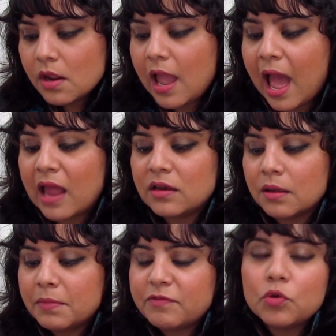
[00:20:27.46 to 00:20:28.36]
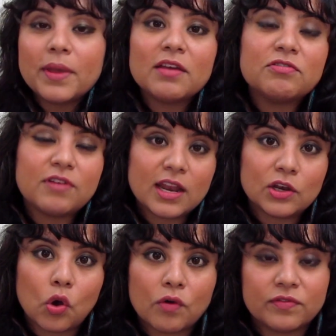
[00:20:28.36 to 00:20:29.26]
And if you make
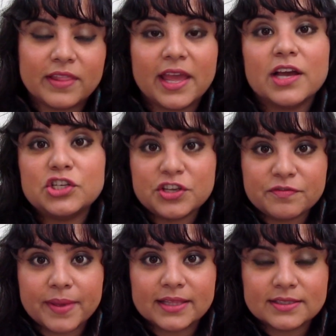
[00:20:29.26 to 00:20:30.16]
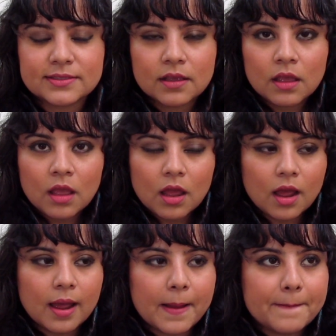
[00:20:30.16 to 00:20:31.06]
fun of their achievements,
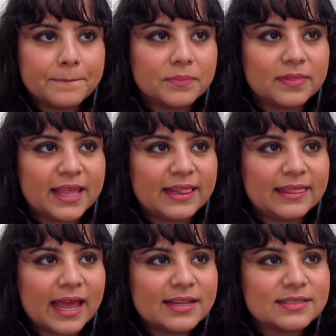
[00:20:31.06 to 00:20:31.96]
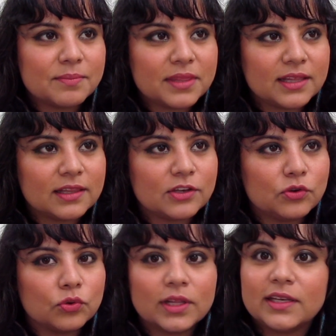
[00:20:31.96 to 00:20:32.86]
then that is something that, you
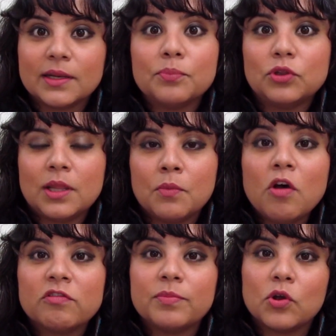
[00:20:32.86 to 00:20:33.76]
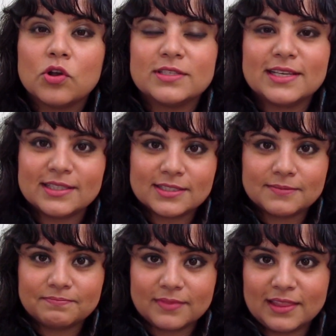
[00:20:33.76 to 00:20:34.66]
know, that can put them off, because
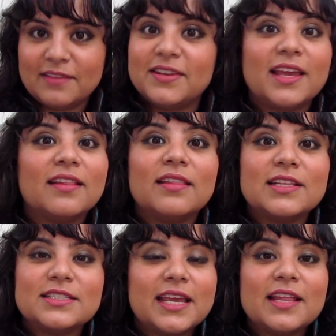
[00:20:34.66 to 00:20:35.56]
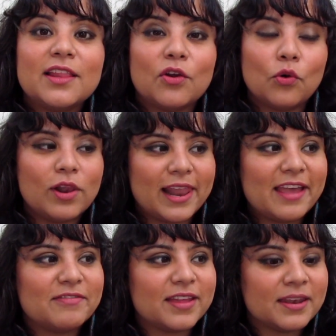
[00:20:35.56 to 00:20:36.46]
it's taken their whole
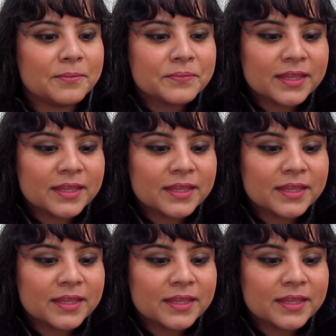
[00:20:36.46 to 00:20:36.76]
life. And